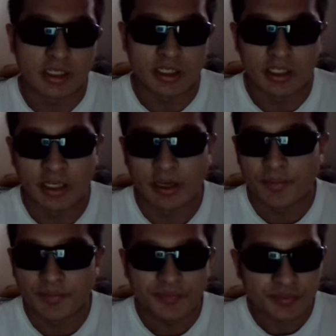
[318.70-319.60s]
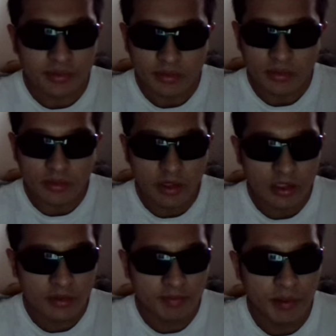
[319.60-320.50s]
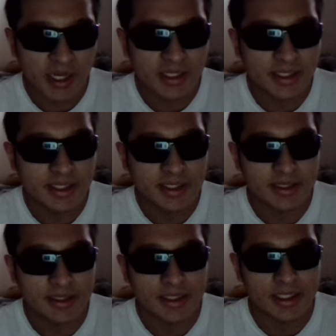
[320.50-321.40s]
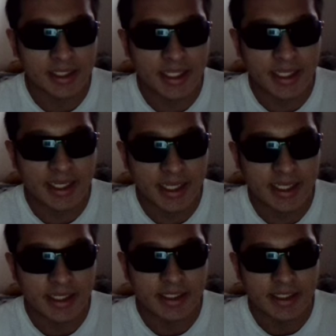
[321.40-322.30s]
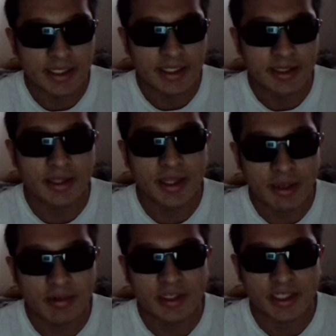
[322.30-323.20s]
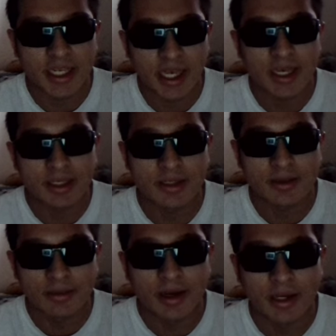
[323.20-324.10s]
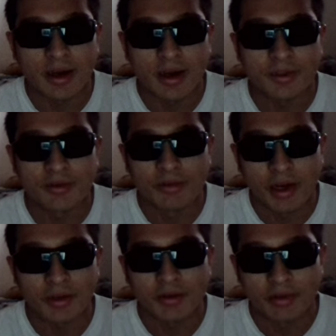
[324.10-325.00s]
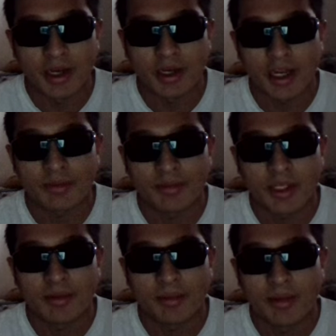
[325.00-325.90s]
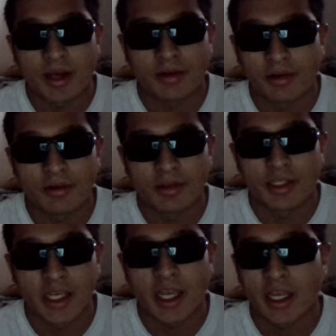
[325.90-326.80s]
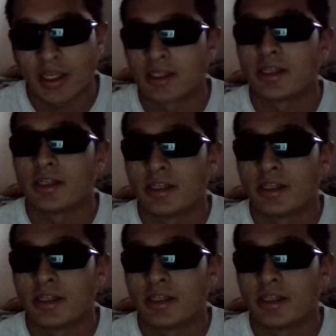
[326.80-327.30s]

And yeah. But the thing is, the neighbor's attack is already on the run already, and I'm thinking in my mind, holy dang.